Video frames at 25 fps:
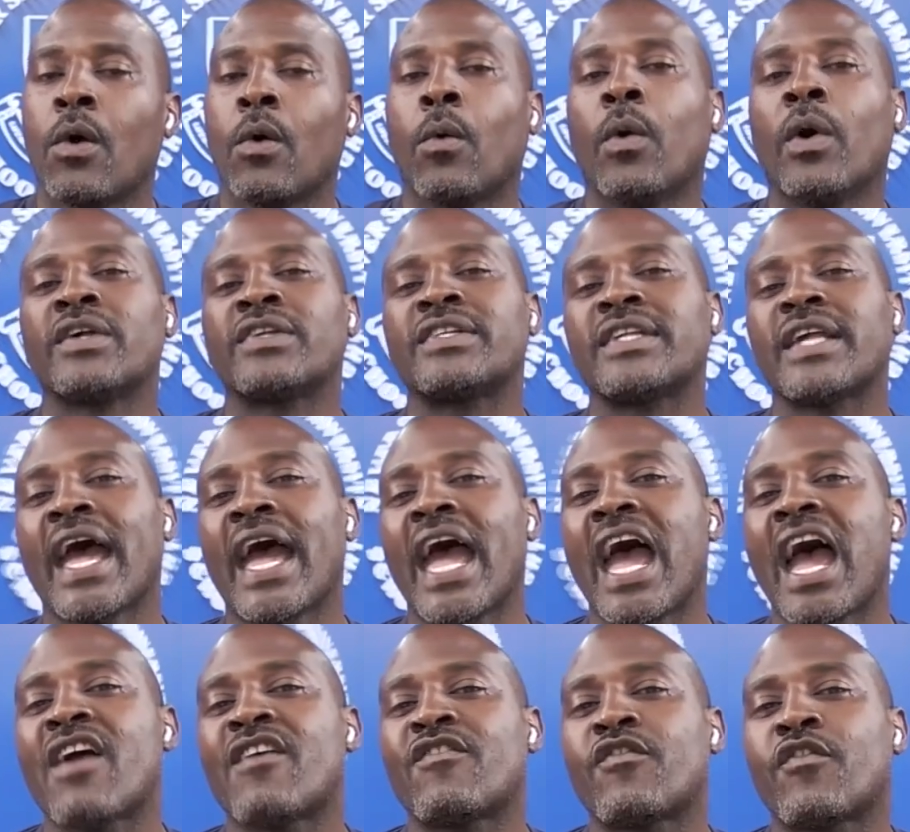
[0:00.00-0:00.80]
Was
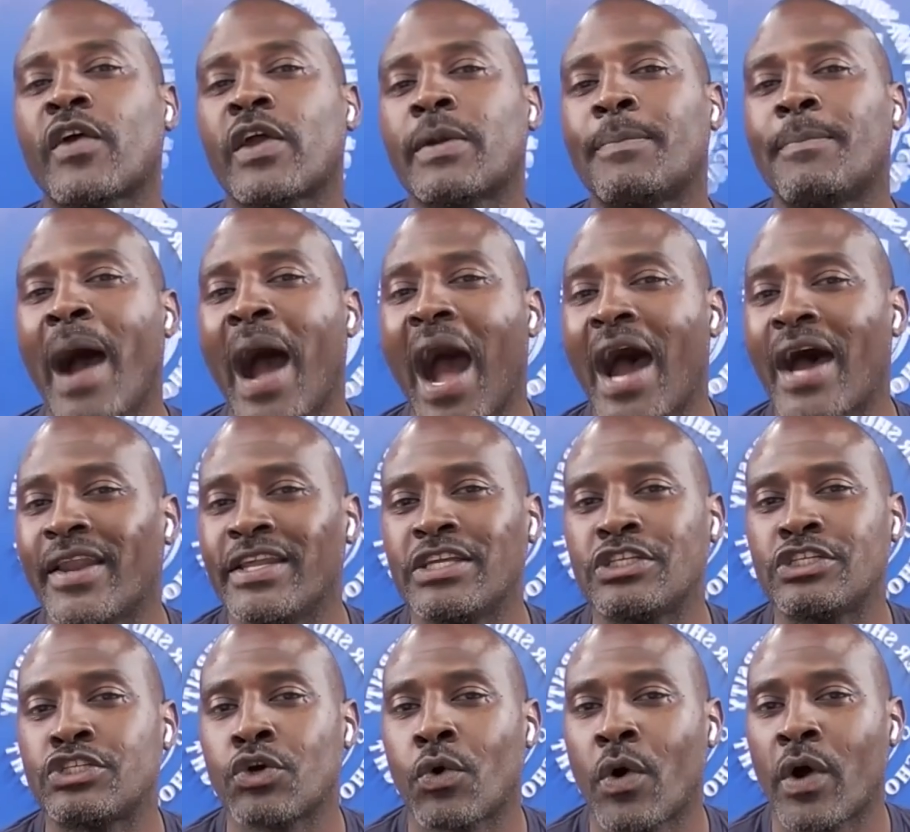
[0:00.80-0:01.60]

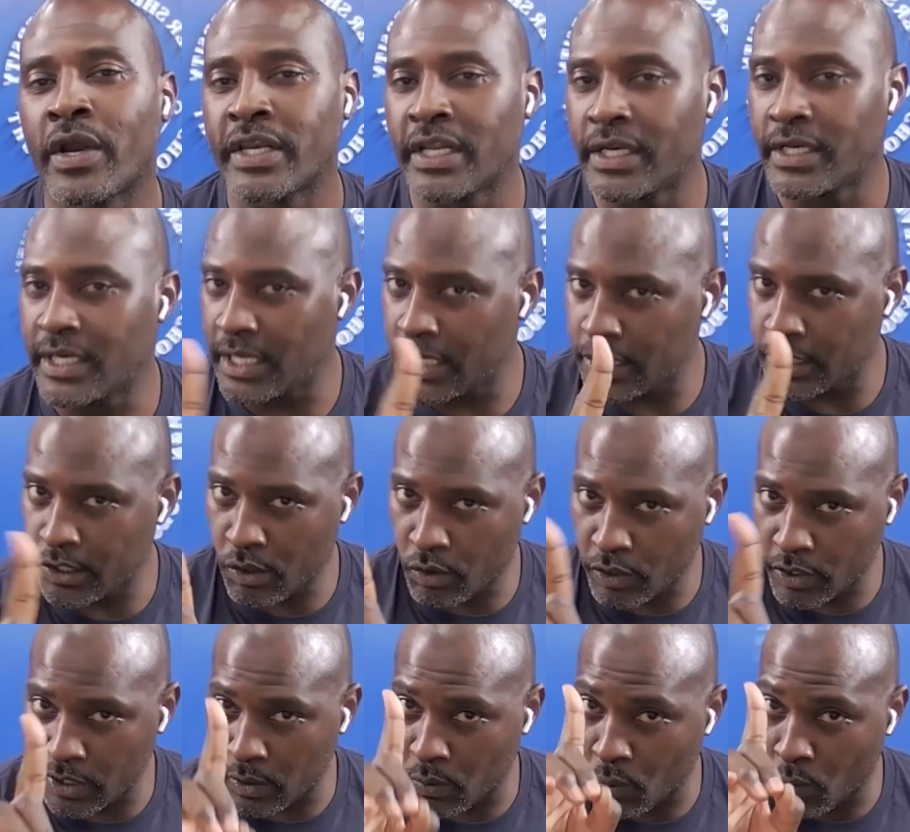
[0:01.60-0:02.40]
everybody joining in
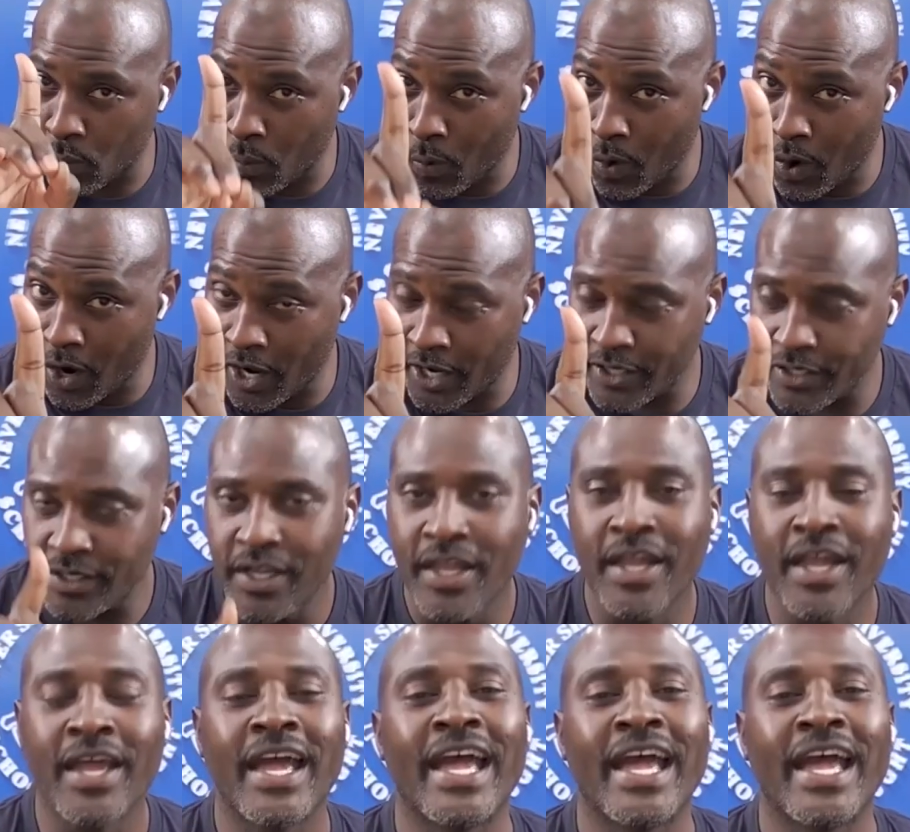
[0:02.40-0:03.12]
on it? One.